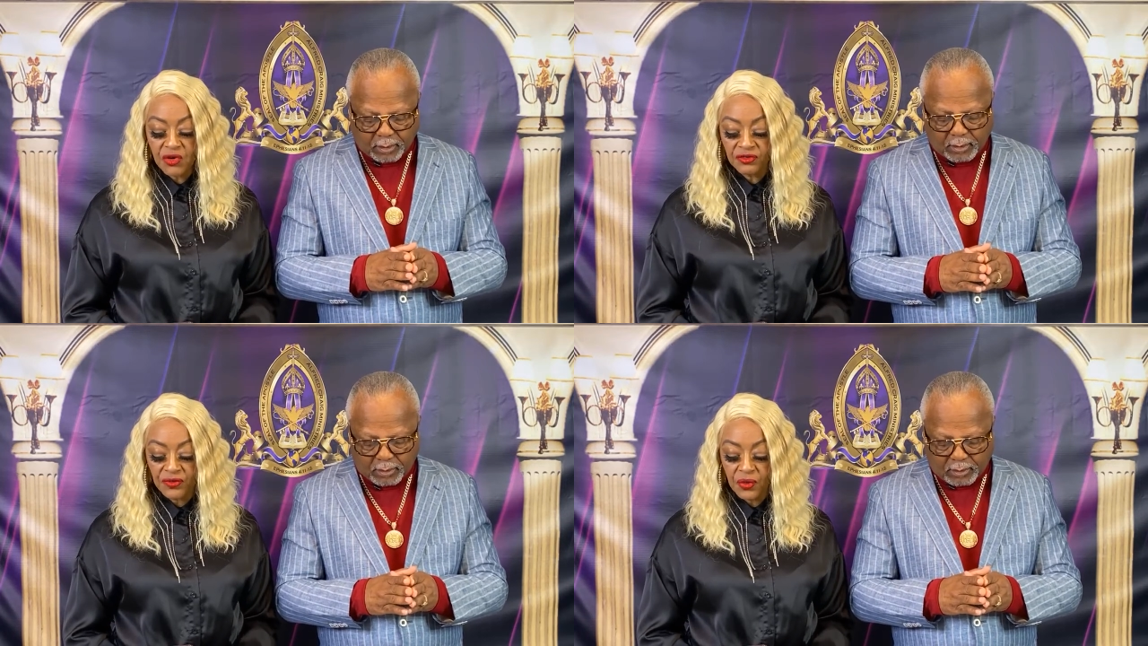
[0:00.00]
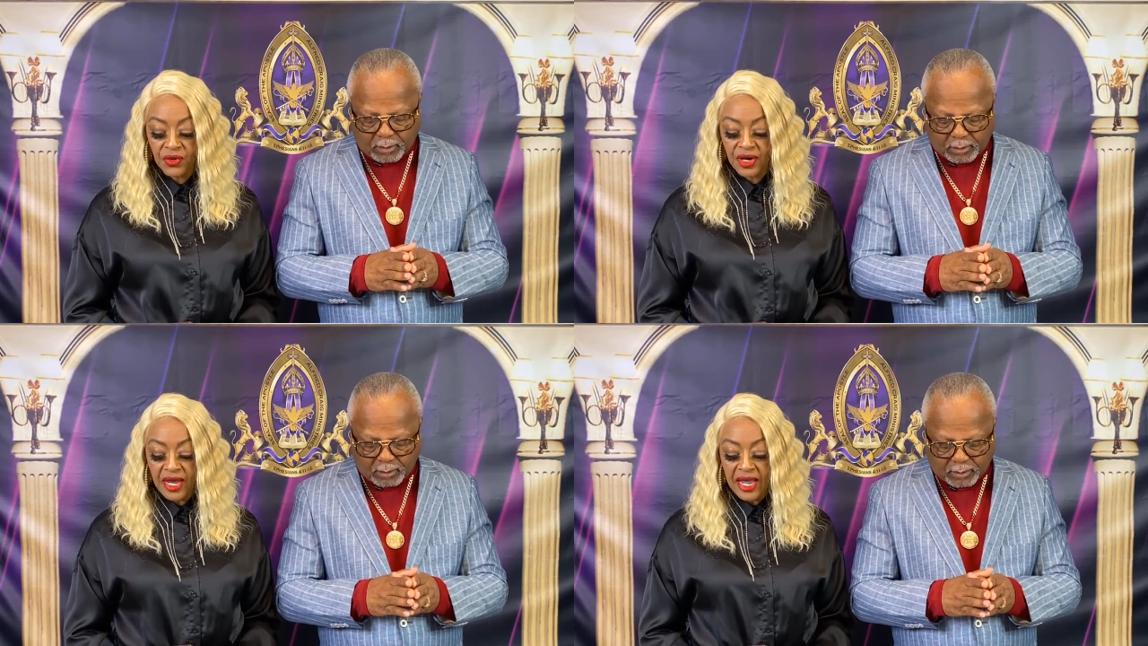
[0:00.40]
Speaker 1: sold
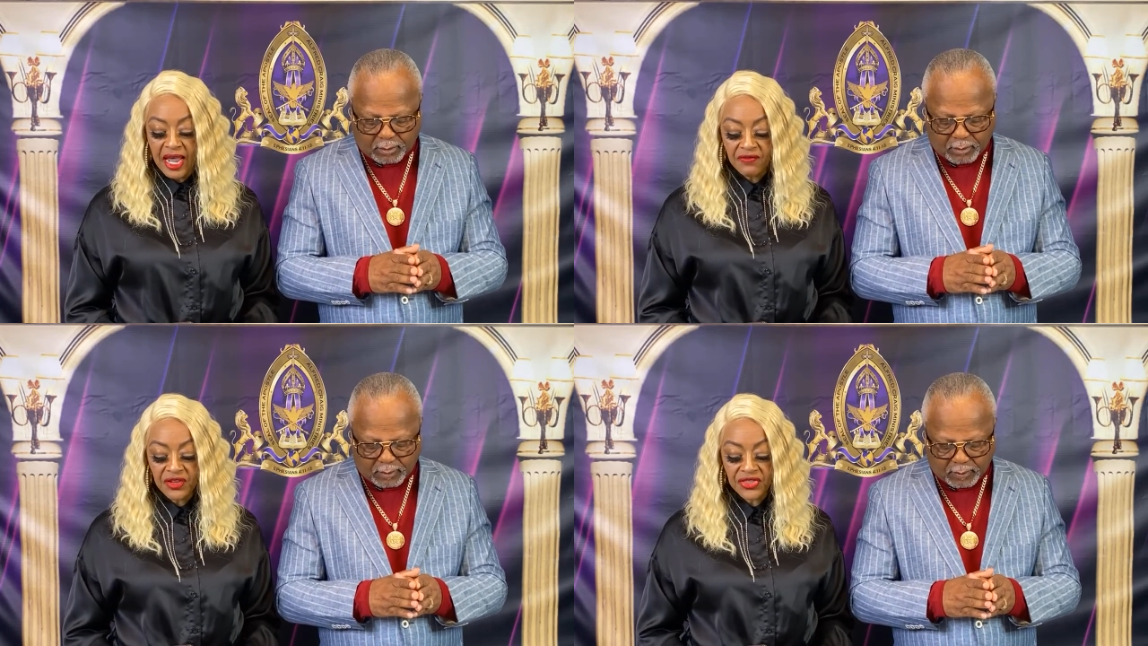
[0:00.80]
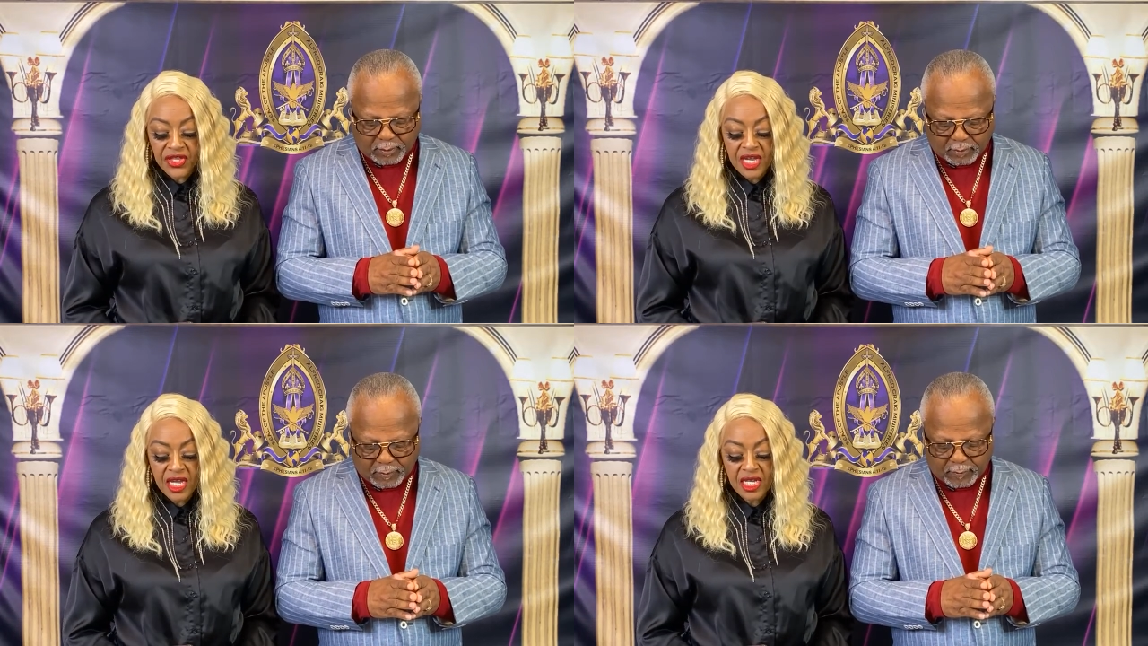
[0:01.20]
for,
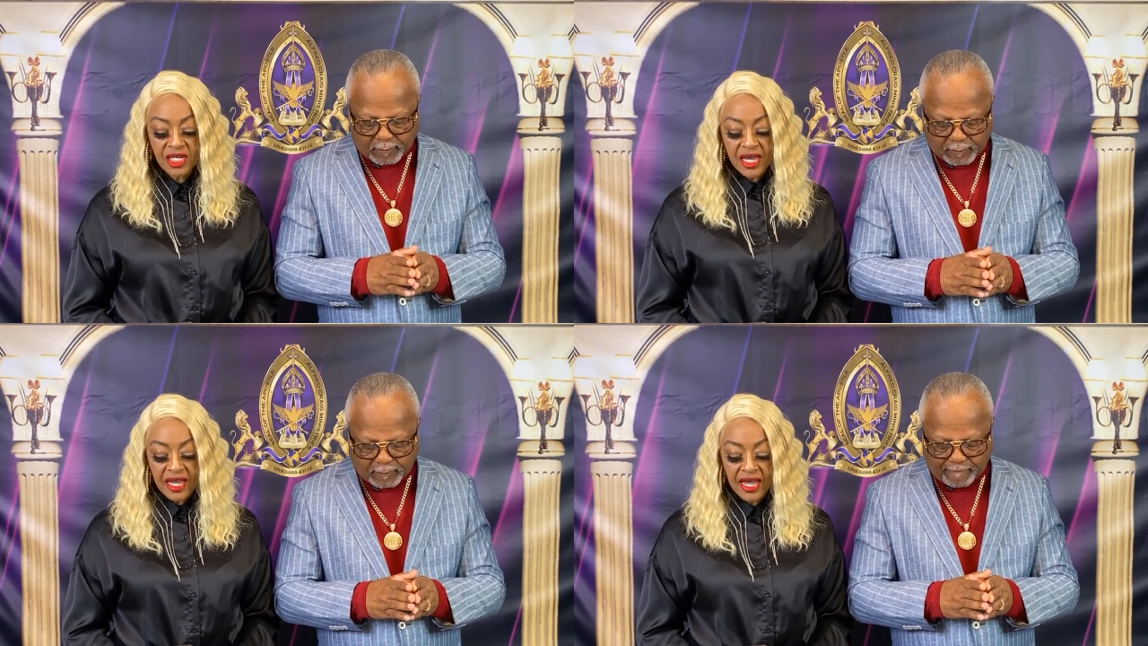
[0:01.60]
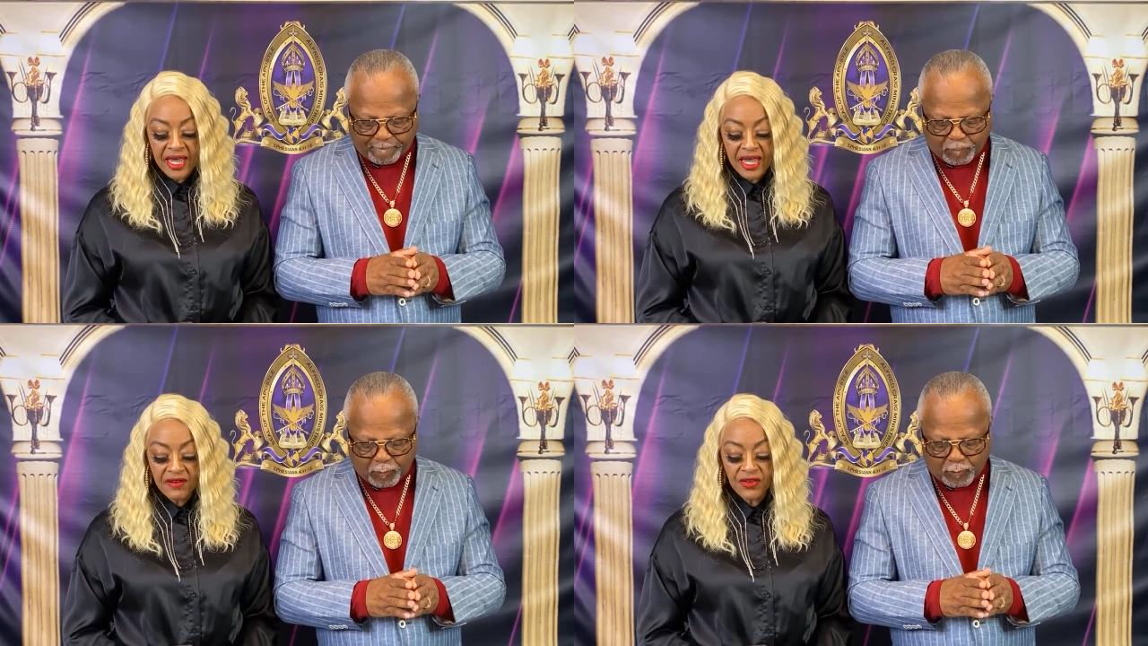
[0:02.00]
everything
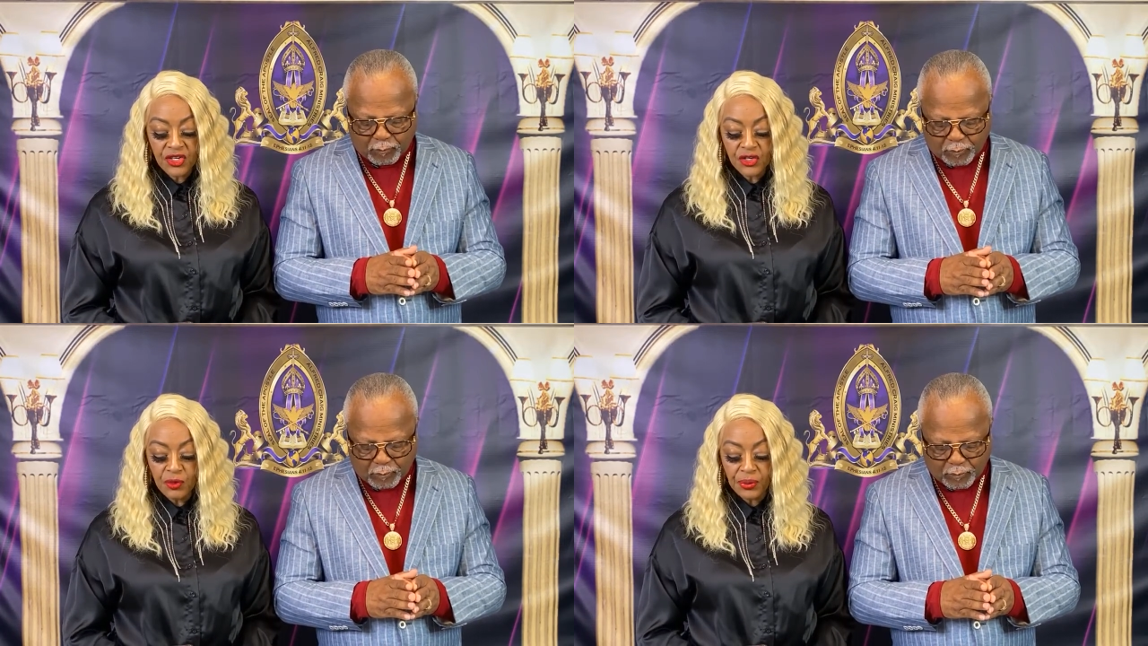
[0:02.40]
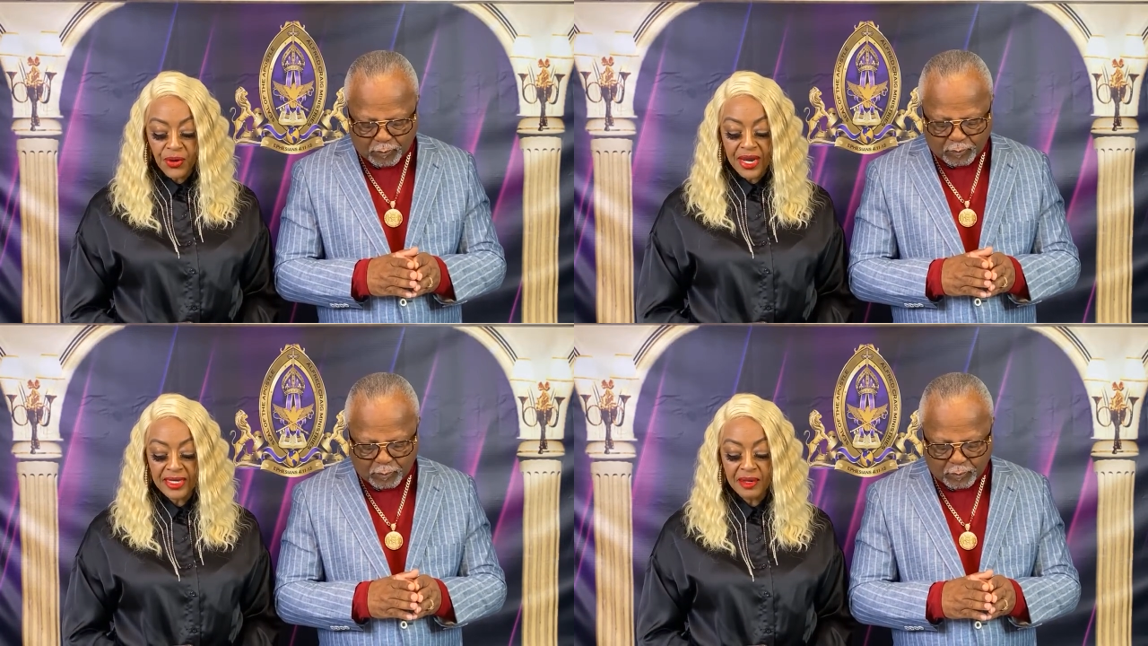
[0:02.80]
ever you
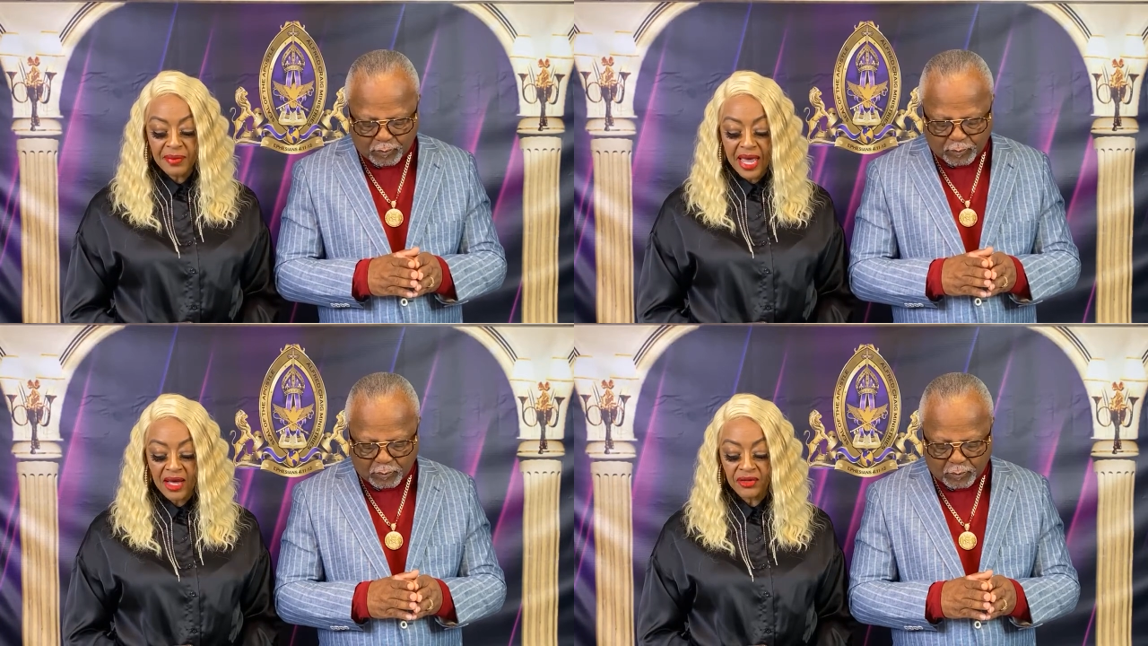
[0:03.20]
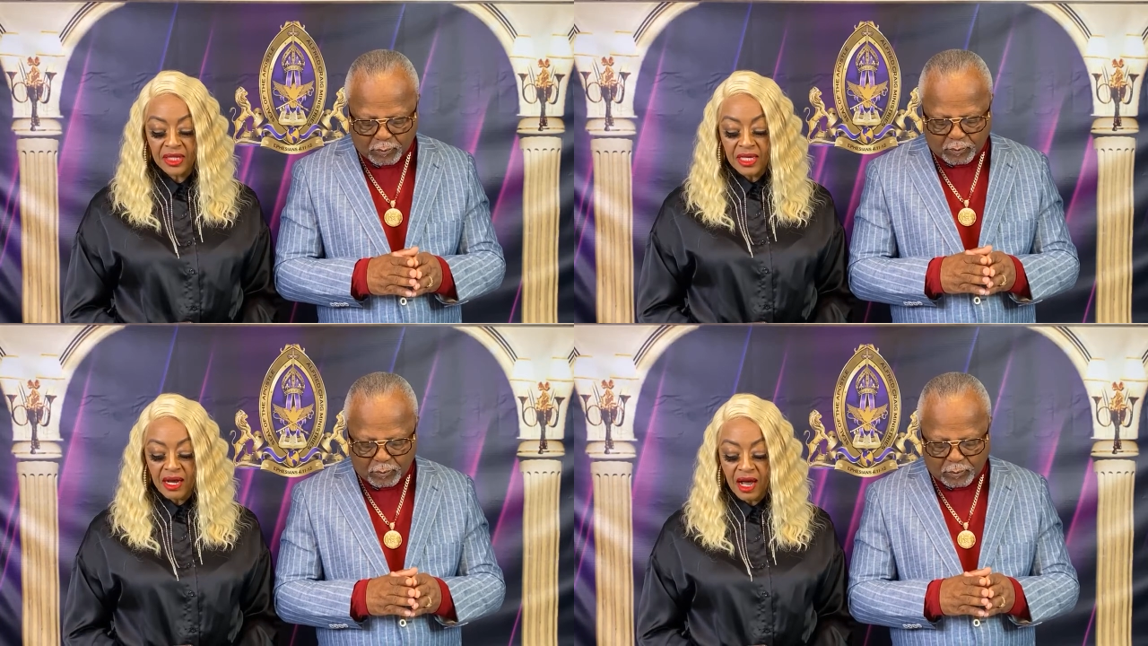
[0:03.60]
prayed
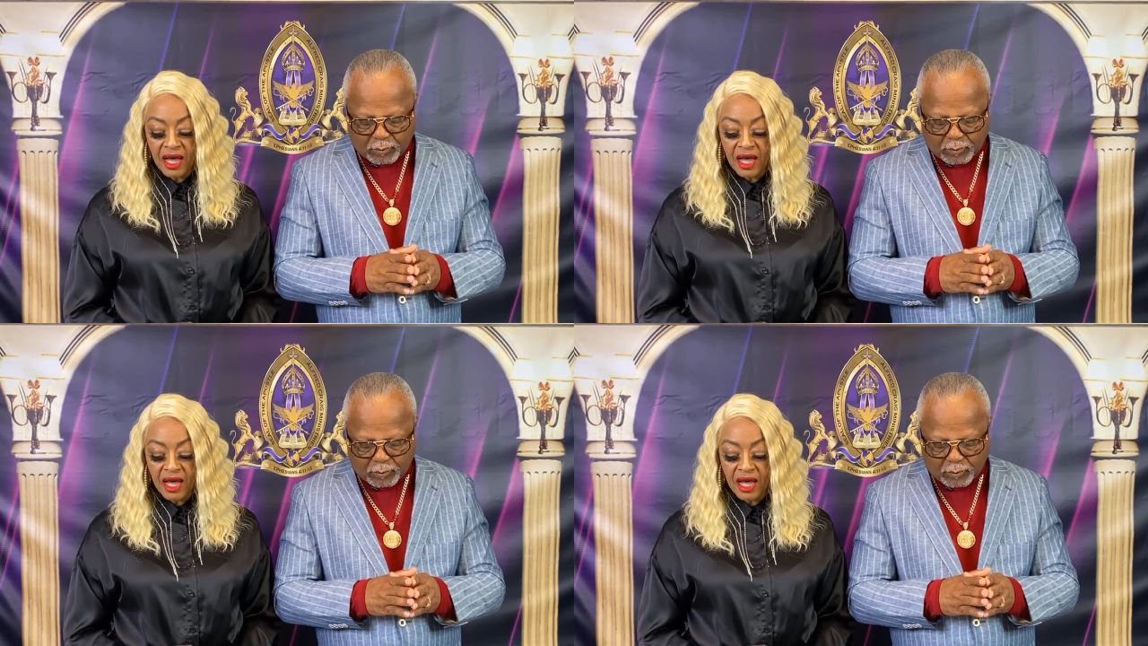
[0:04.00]
about